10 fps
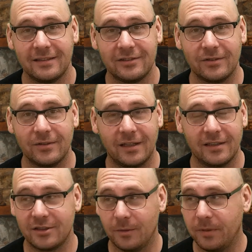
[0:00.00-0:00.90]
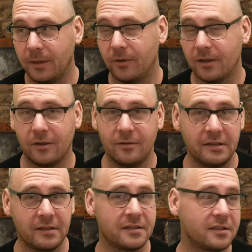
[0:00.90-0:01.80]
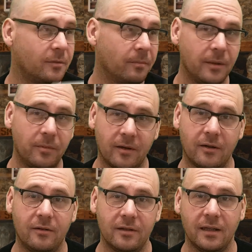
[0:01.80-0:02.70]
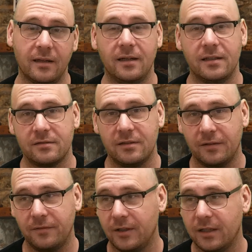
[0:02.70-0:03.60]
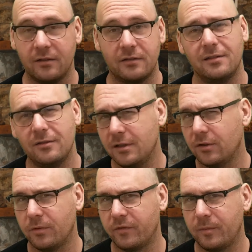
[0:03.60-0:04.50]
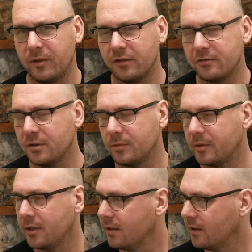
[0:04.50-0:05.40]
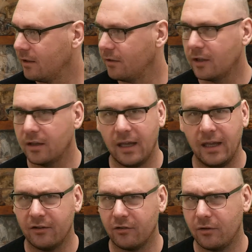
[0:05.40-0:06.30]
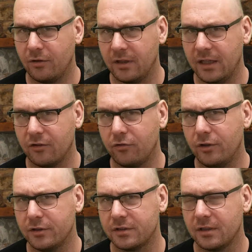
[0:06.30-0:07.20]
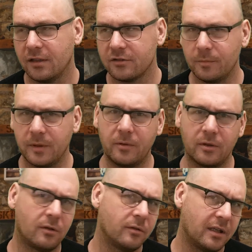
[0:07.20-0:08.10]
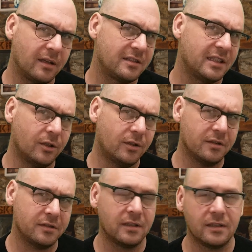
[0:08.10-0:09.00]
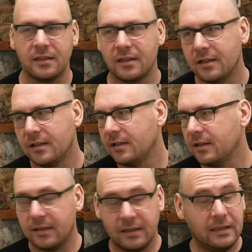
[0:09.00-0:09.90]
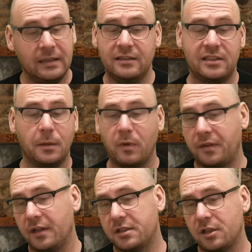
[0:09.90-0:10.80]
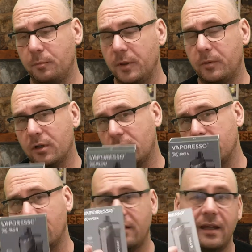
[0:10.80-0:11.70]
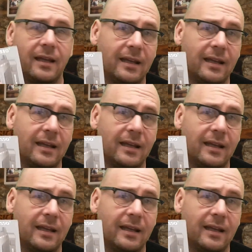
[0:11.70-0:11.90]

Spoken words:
Do you know that? Some people are calling it this, some people are calling it that. It's like the fuck it is. What do you do with Vaporesso at the moment? You've got the X-ROS, some people are calling it XIROS. Same with this, some people are calling it the